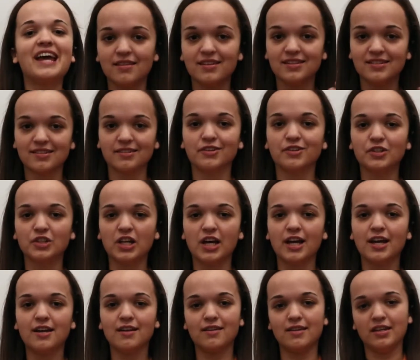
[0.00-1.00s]
This Little
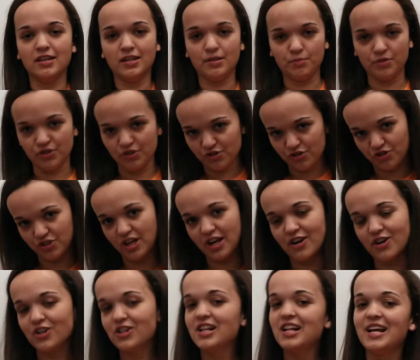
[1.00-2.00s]
Light, the name of this
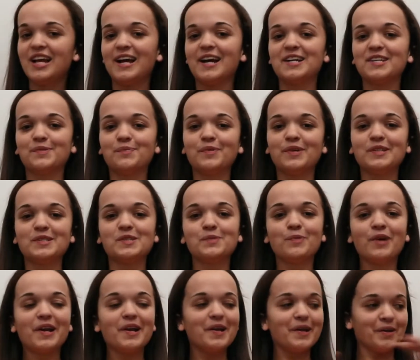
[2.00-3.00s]
channel, has been
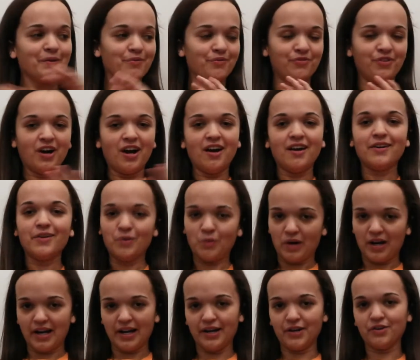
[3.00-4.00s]
spreading far and
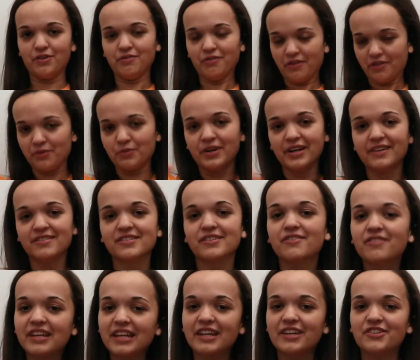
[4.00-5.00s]
wide over the waves
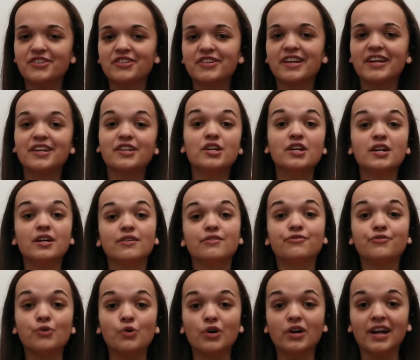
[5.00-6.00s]
of the internet
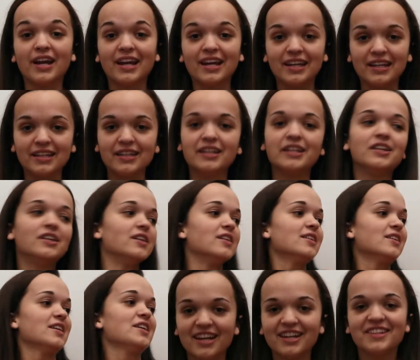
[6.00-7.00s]
for a year.
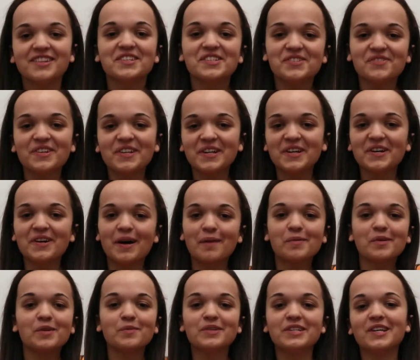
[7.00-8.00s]
And in this video,
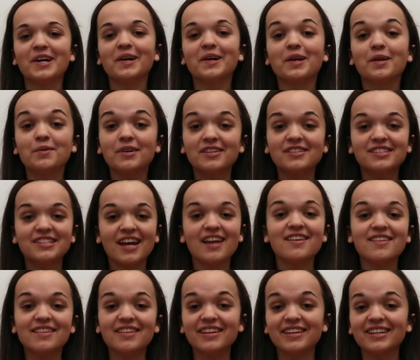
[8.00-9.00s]
I'm going to be talking about
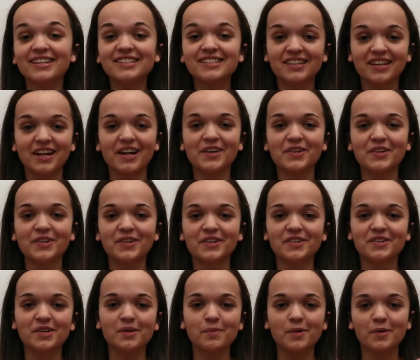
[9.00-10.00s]
10 things that I
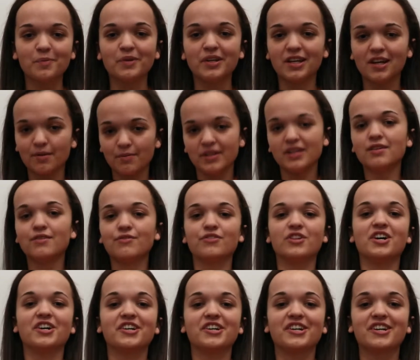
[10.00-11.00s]
learned about becoming a
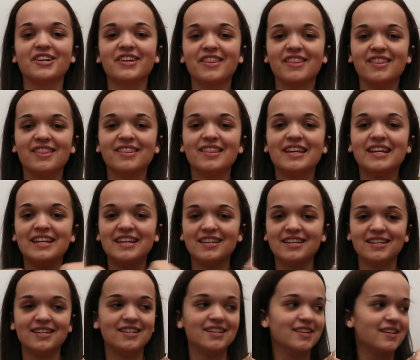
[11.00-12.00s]
vlogger
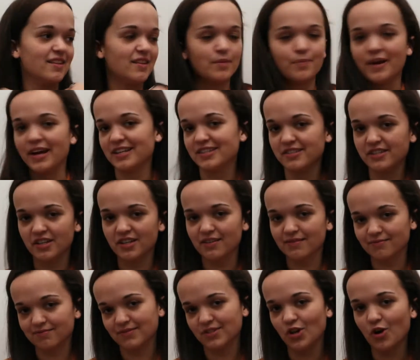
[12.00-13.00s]
in the past
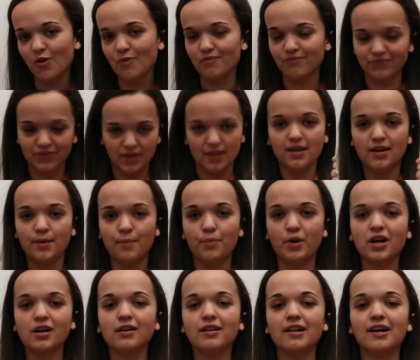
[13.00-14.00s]
year. So,
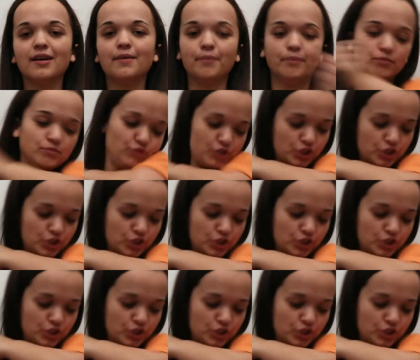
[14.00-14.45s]
buckle up!